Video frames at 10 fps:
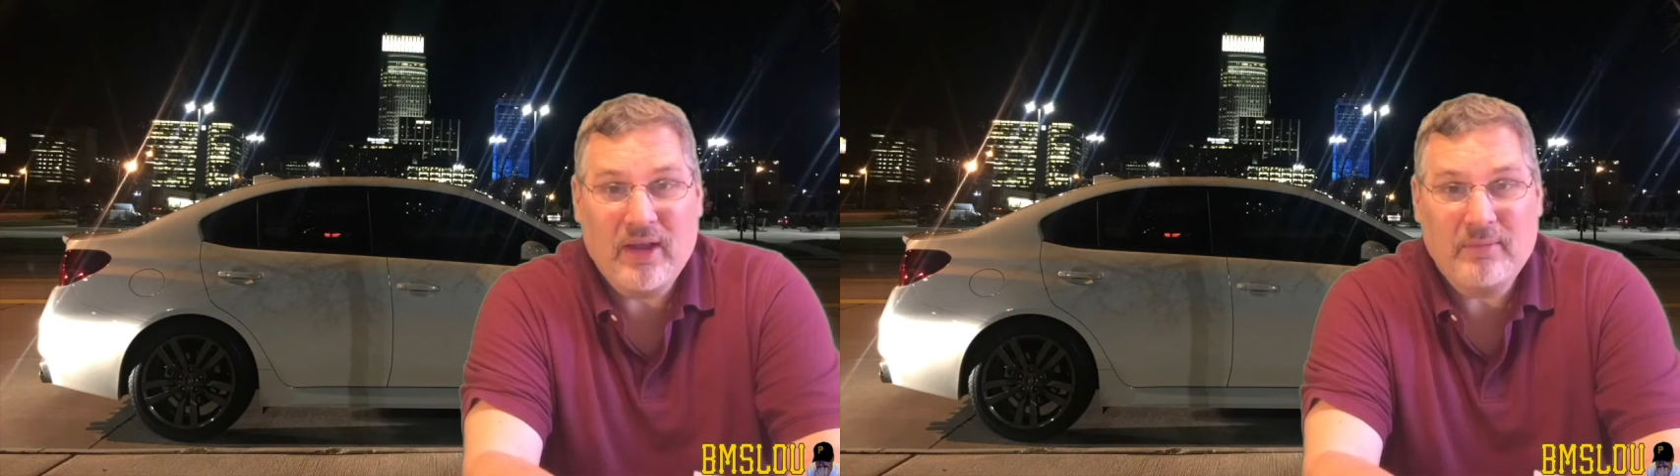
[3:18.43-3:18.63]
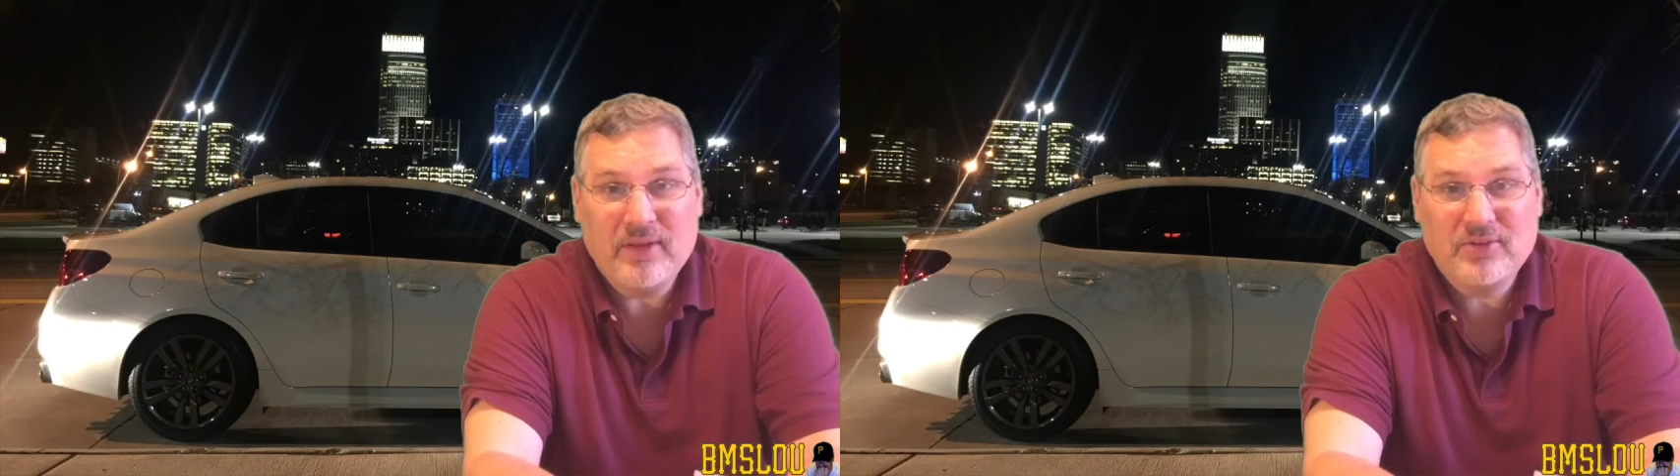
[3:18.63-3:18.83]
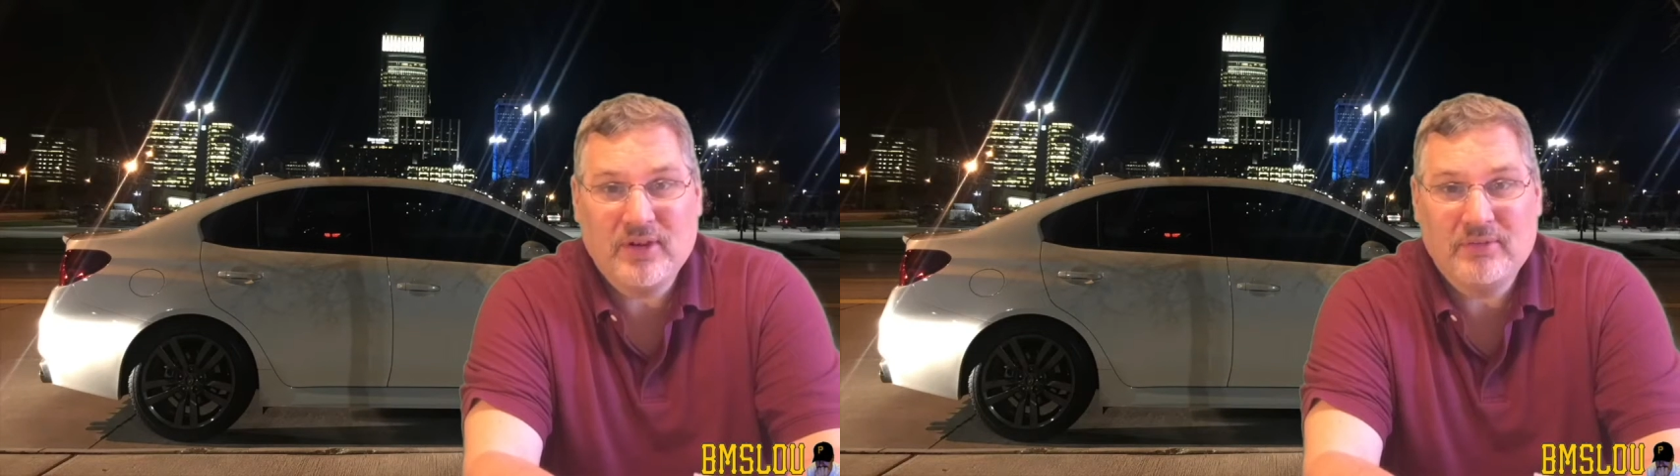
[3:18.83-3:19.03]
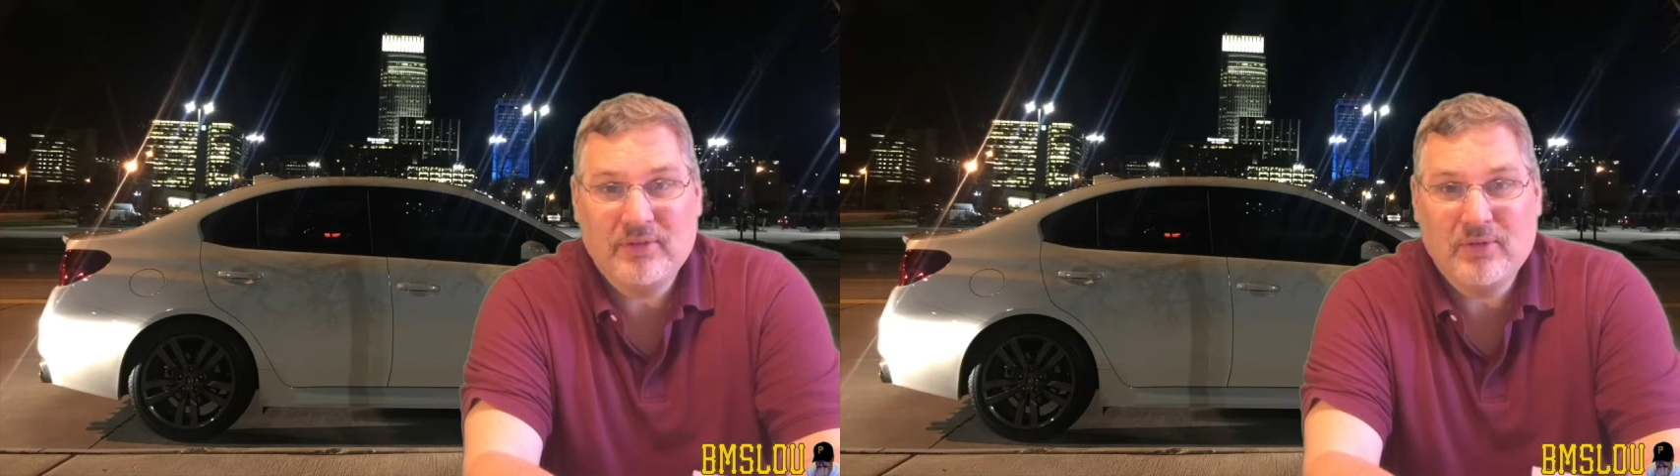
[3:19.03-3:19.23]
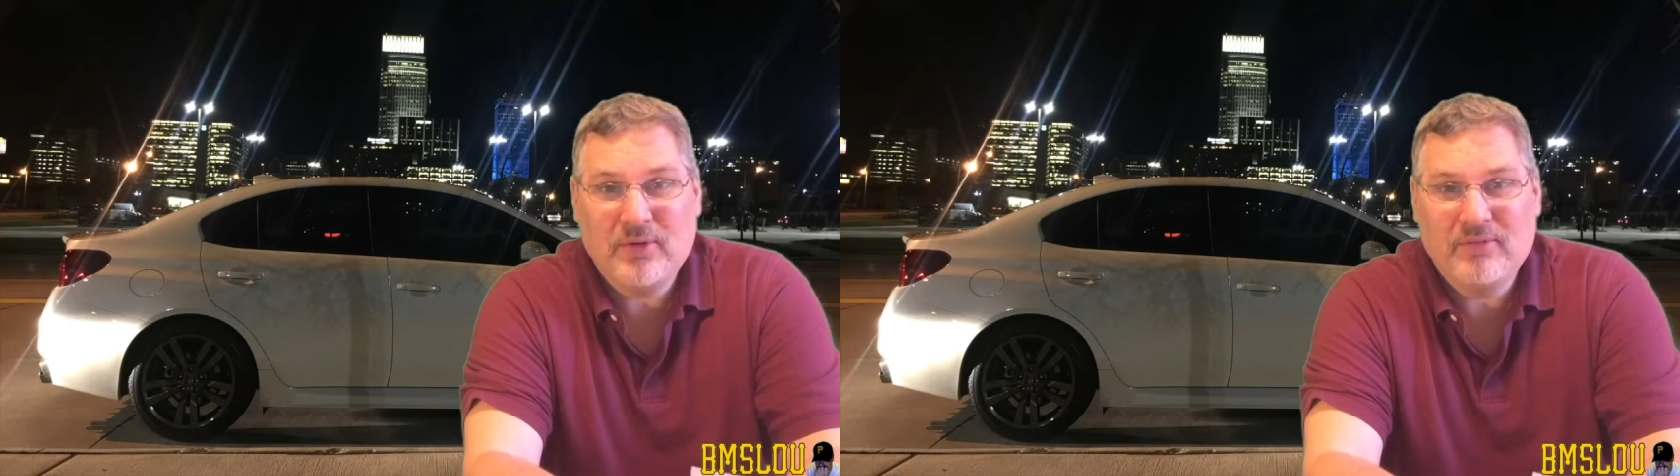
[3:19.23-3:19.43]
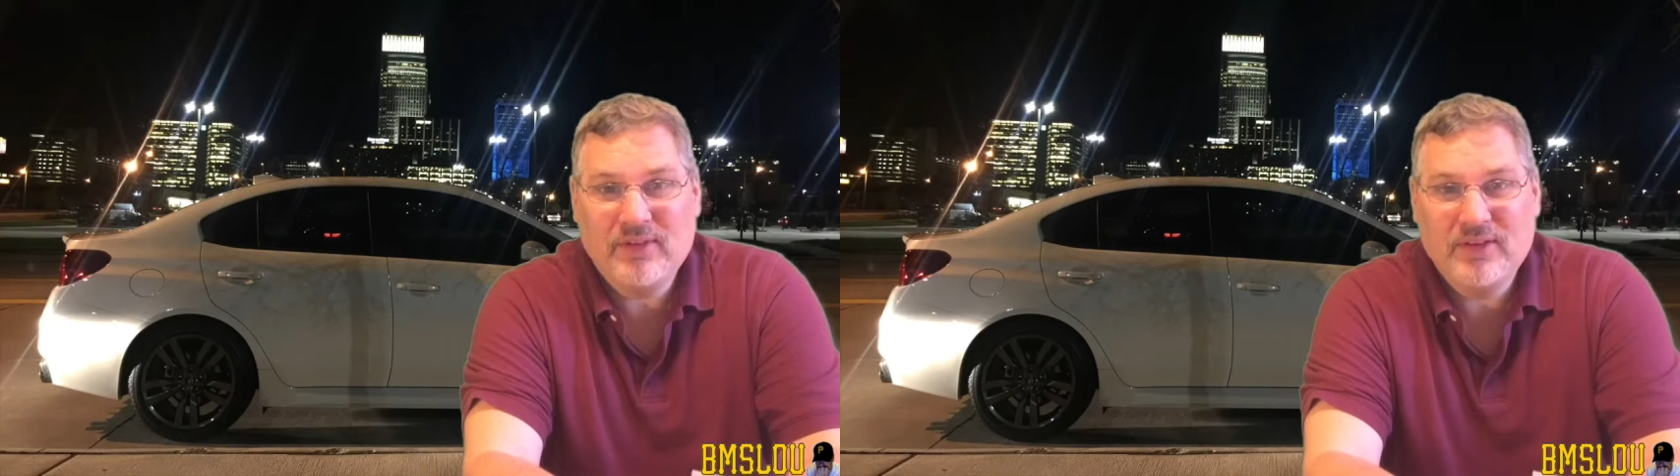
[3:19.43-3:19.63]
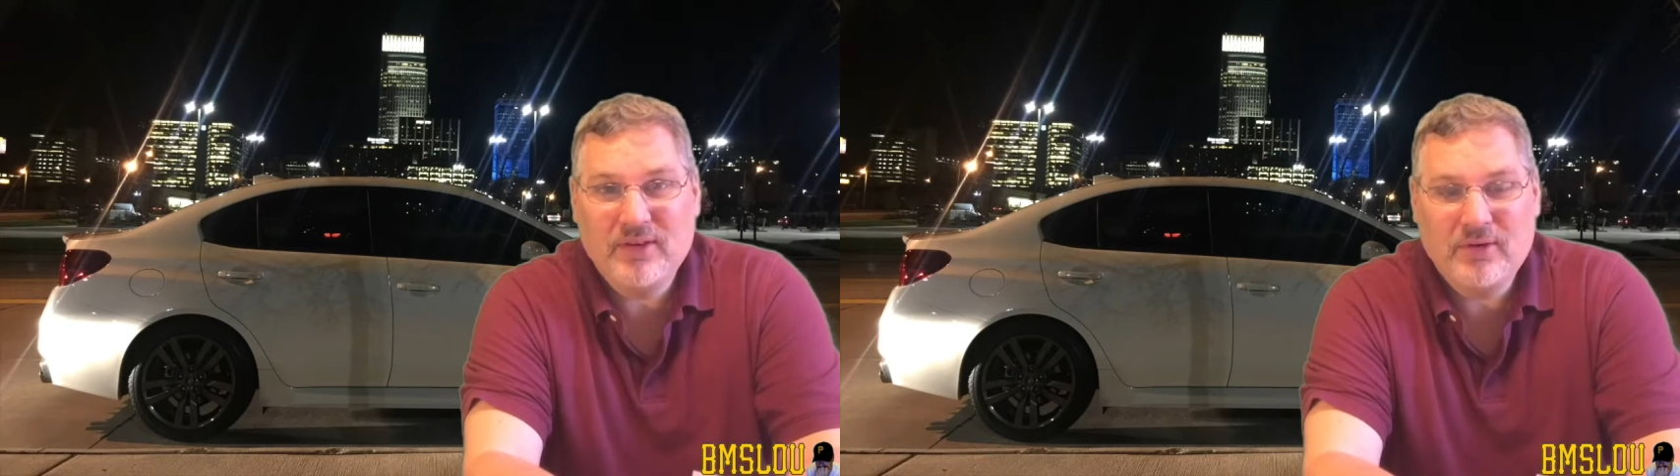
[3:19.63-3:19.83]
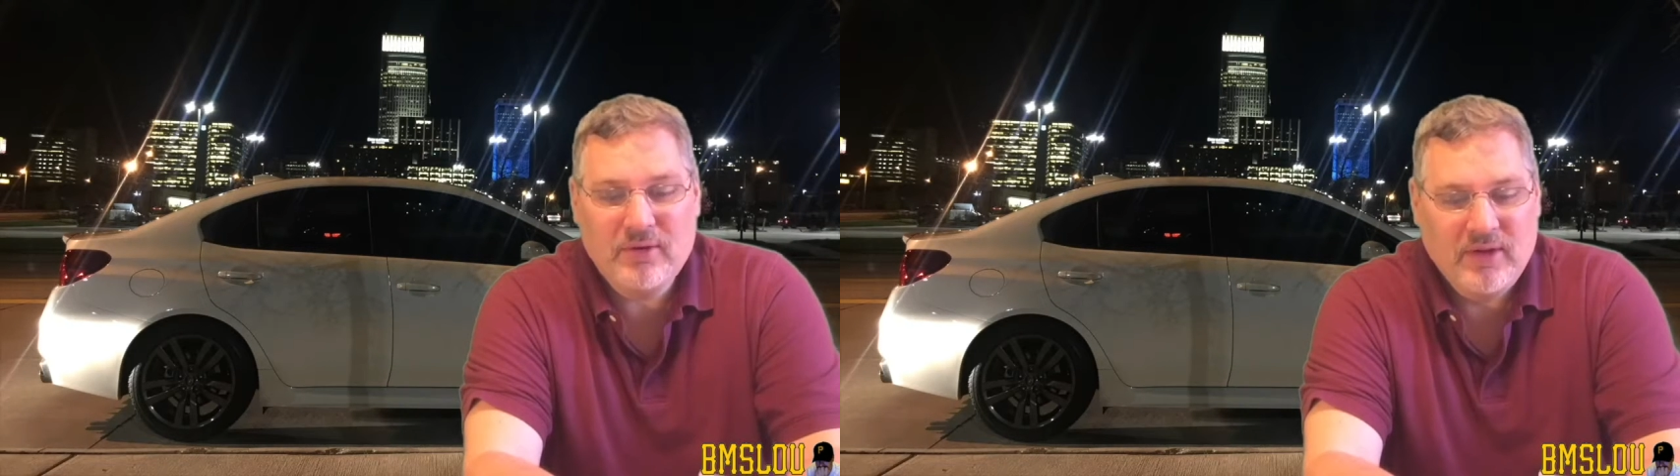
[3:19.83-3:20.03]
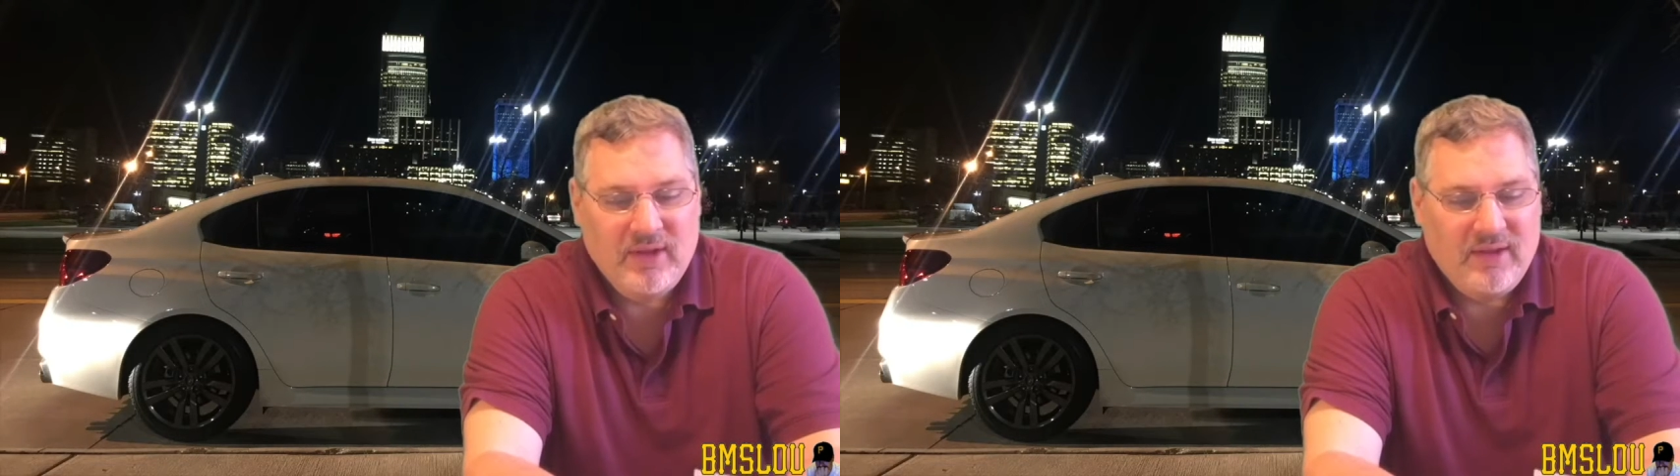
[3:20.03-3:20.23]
I may try to record a video.